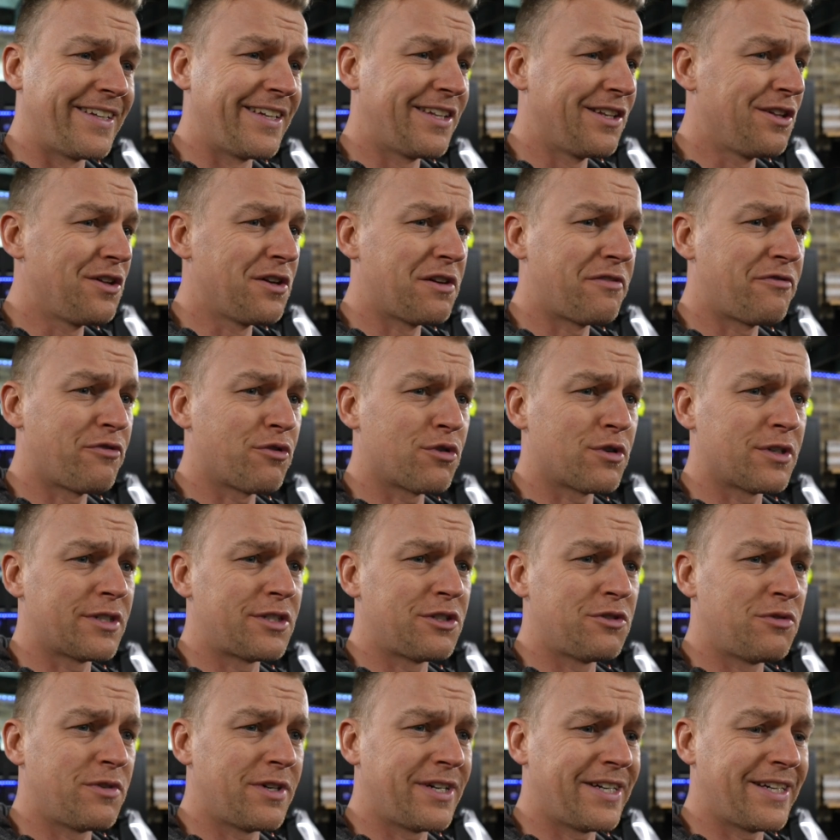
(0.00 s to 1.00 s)
Looking forward
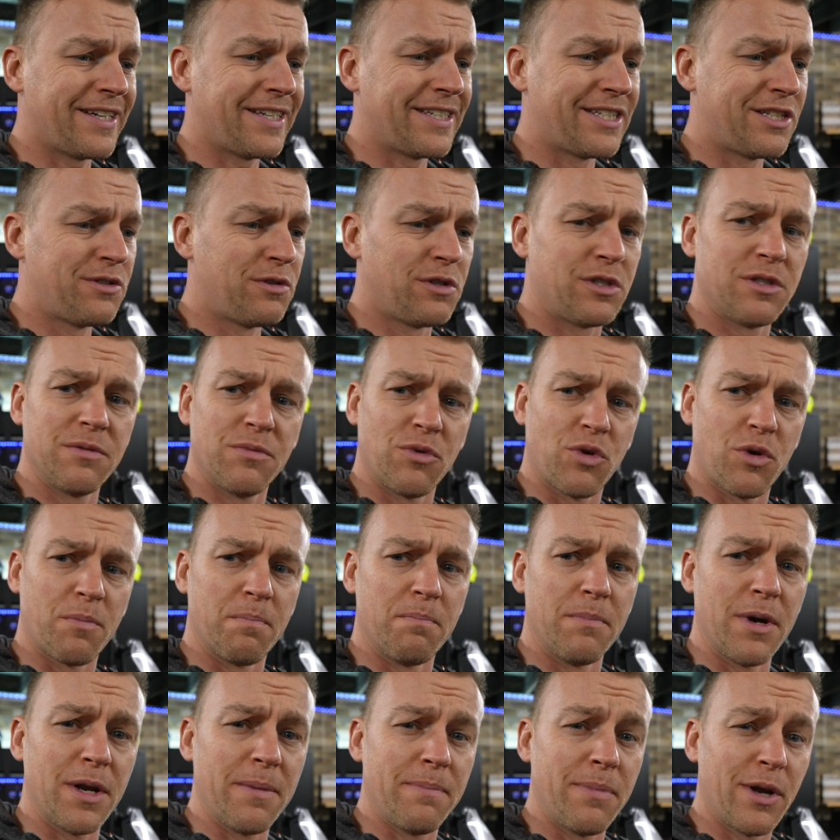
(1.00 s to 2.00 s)
to doing some more
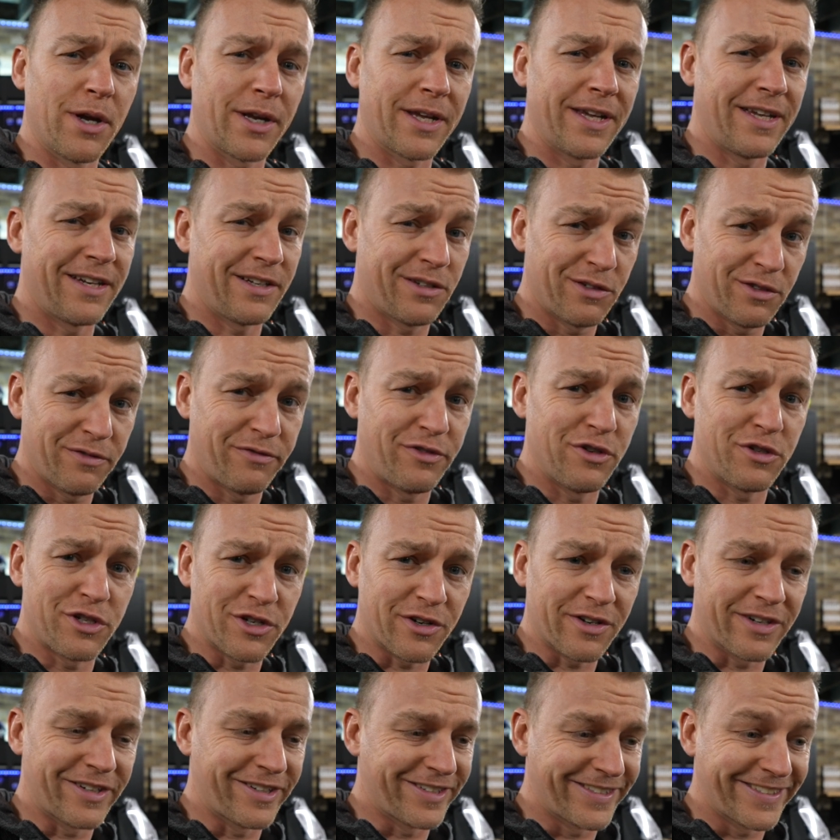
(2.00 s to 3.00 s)
mud bugging into the future.